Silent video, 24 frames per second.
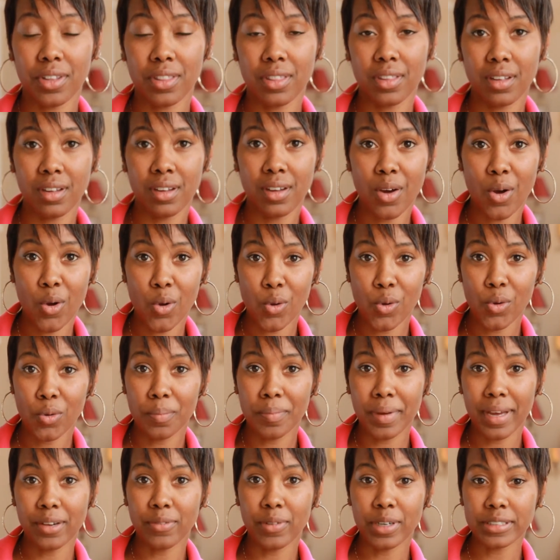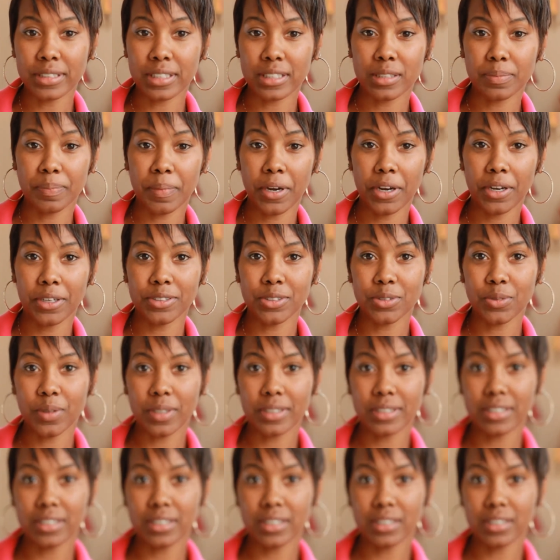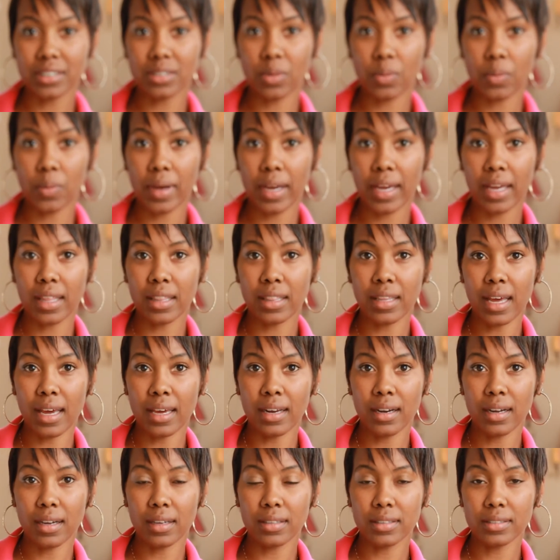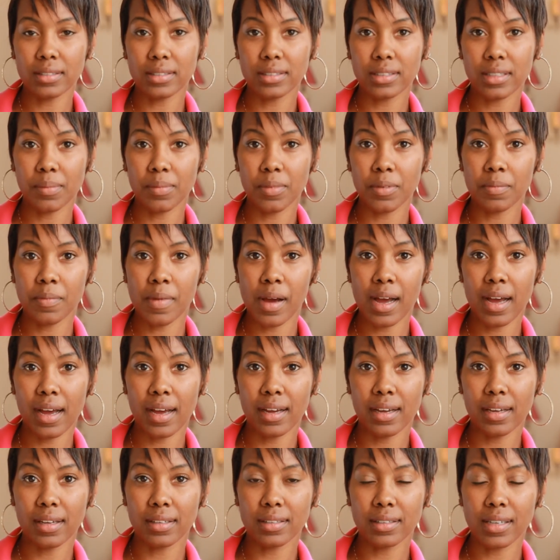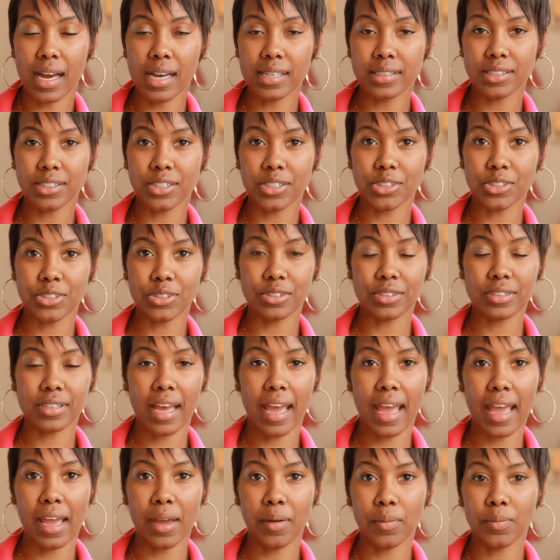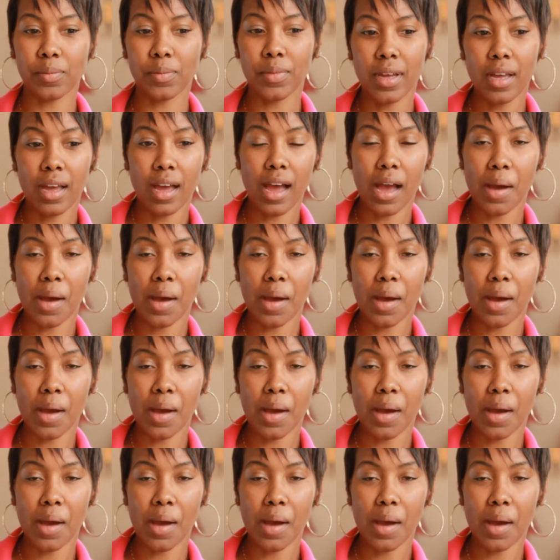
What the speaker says: the whole bed rest experience was just the way that some of my line sisters came